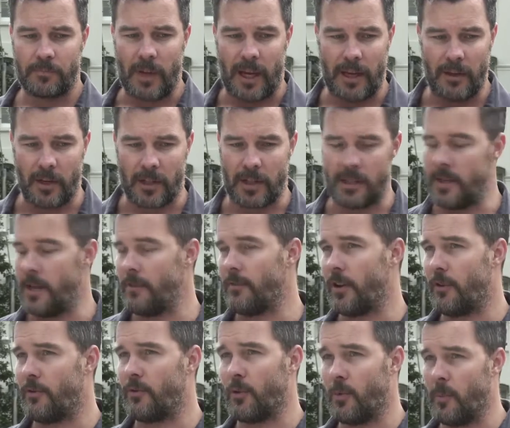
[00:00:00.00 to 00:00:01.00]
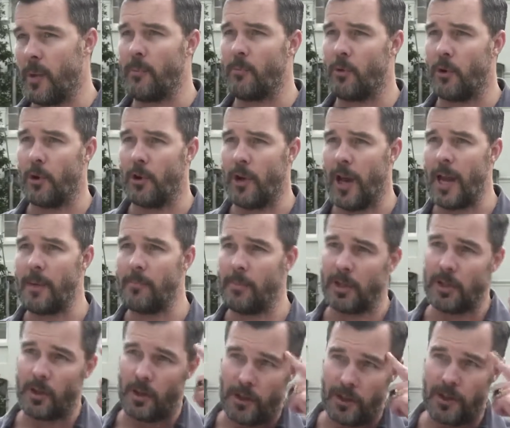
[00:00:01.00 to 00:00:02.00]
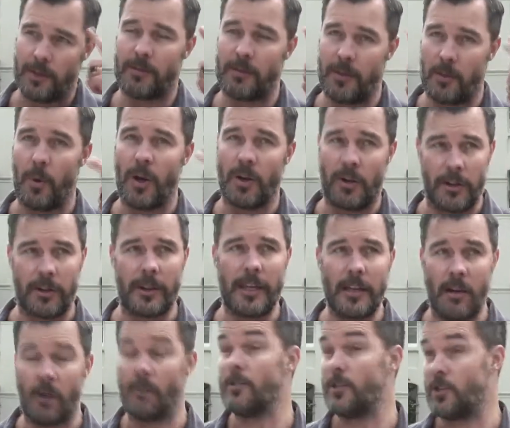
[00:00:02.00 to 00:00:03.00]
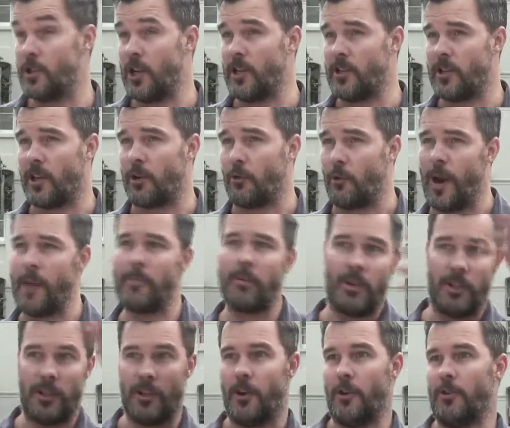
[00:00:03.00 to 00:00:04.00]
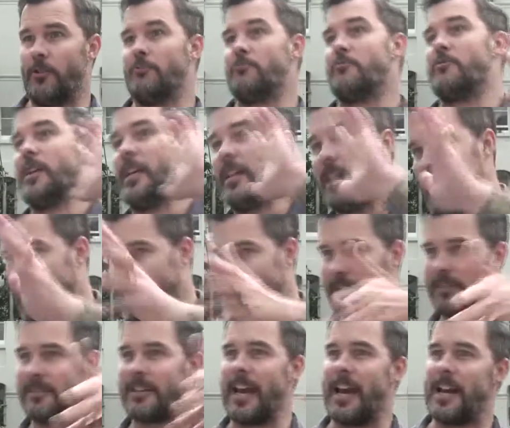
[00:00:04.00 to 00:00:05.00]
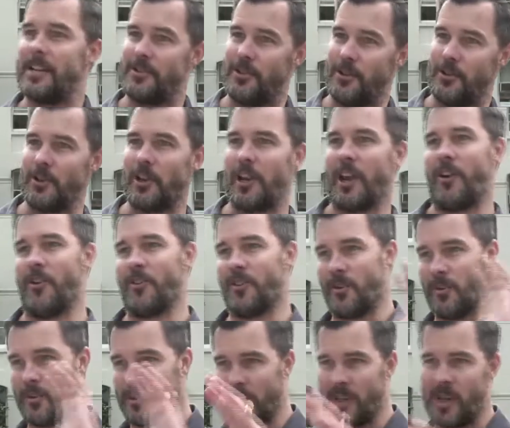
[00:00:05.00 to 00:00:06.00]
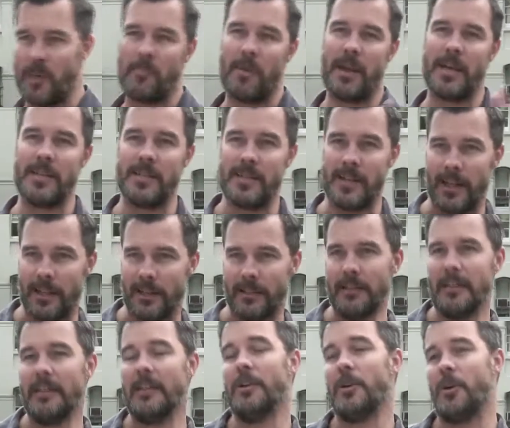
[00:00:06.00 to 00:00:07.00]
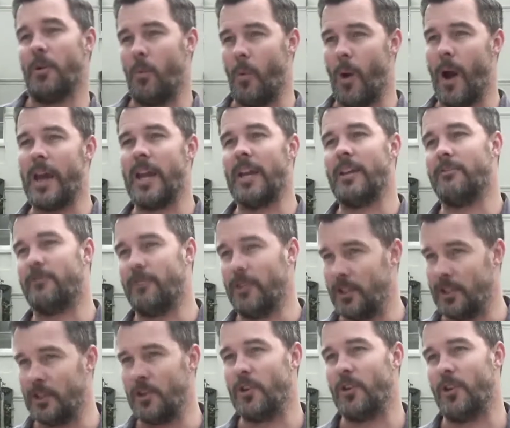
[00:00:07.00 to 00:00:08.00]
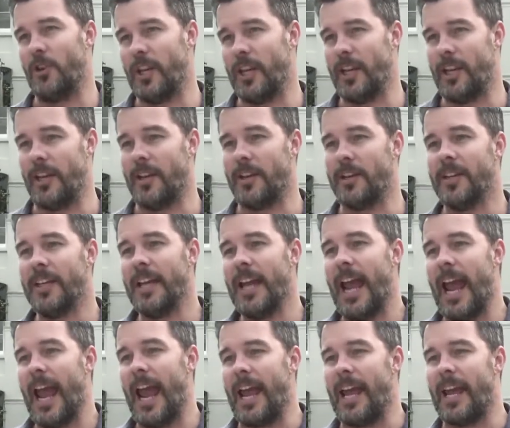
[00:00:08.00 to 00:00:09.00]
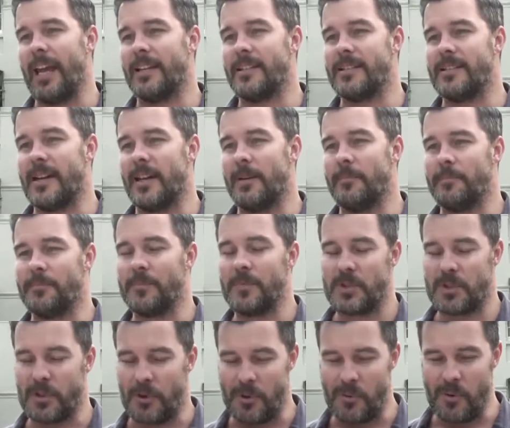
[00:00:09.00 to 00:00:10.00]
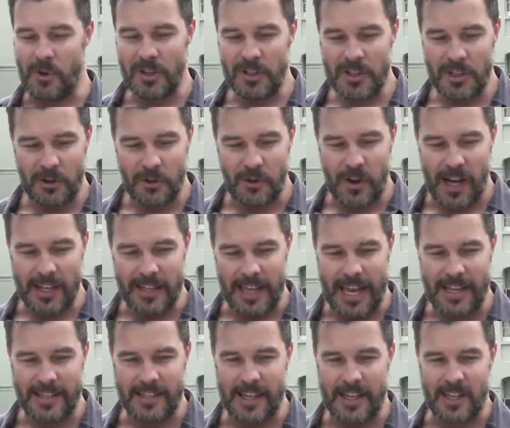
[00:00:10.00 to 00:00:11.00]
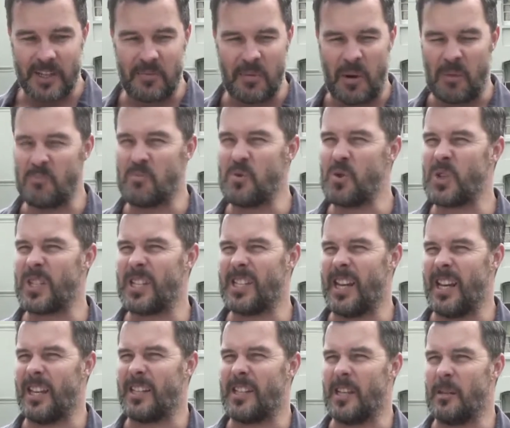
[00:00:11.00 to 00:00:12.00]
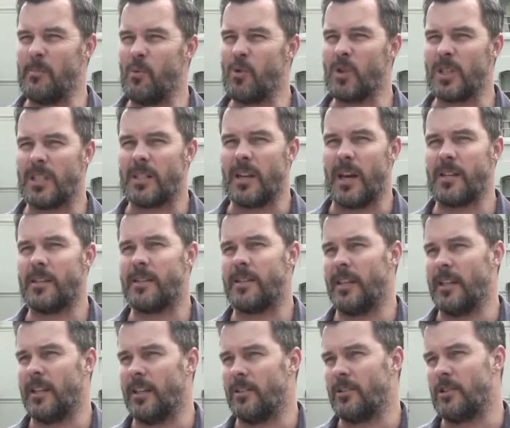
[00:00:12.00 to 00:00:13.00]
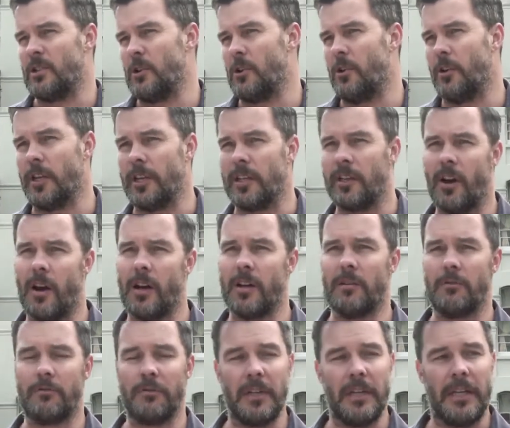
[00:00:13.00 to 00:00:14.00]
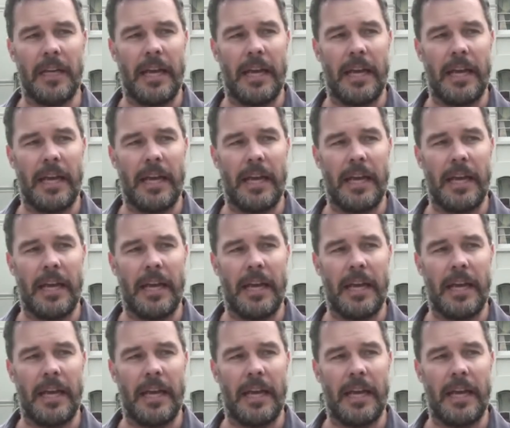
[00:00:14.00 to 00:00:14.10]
and I can never ever remember her name, but the one I think of is Jessica Rabbit, you know, the red-haired cartoon character with the amazing wave in her hair. And so I wanted to create that sense, but more sexy, more dusty and dirty, kind of